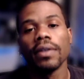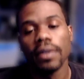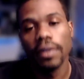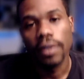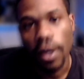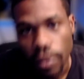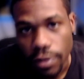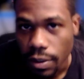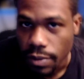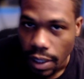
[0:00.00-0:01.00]
Y'all know
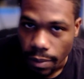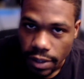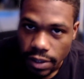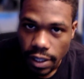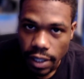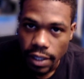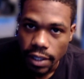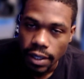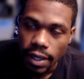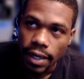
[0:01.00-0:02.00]
sometimes I just like
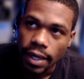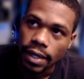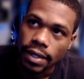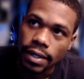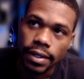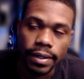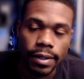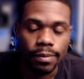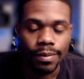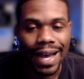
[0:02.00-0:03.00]
hitting that
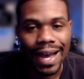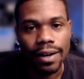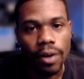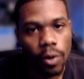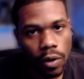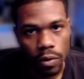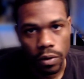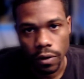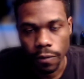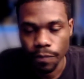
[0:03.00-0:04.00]
goddamn high note on
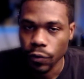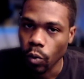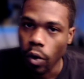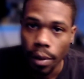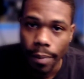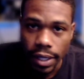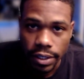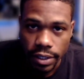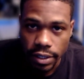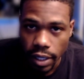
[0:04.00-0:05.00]
you. Welcome back
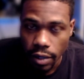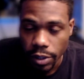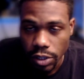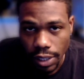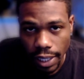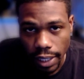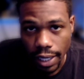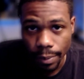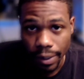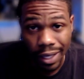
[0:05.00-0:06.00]
to the channel. Make sure you like,
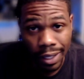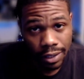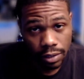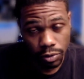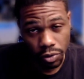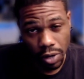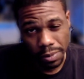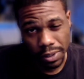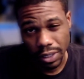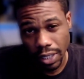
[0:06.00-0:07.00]
comment, and subscribe
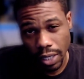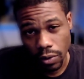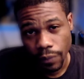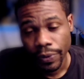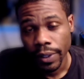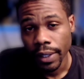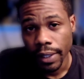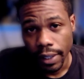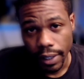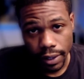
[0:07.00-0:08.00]
to the channel.
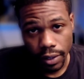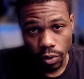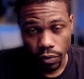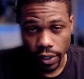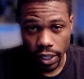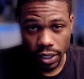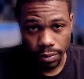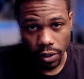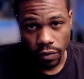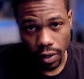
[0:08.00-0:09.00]
Hit the notification
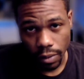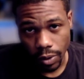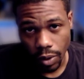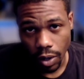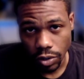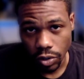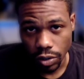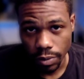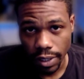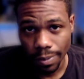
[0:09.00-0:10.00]
bell. Follow me on all
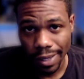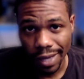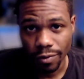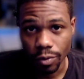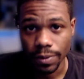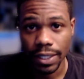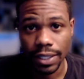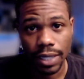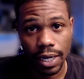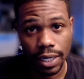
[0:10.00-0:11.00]
social media platforms,
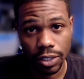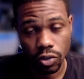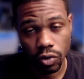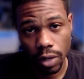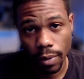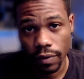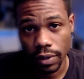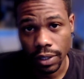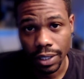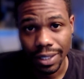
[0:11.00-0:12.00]
TikTok, Instagram.
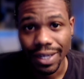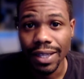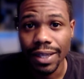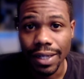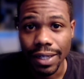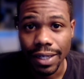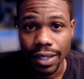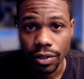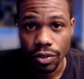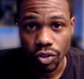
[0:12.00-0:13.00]
Everything's in the link
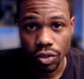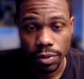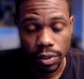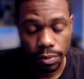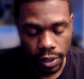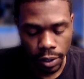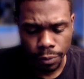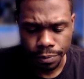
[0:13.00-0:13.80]
in the description below.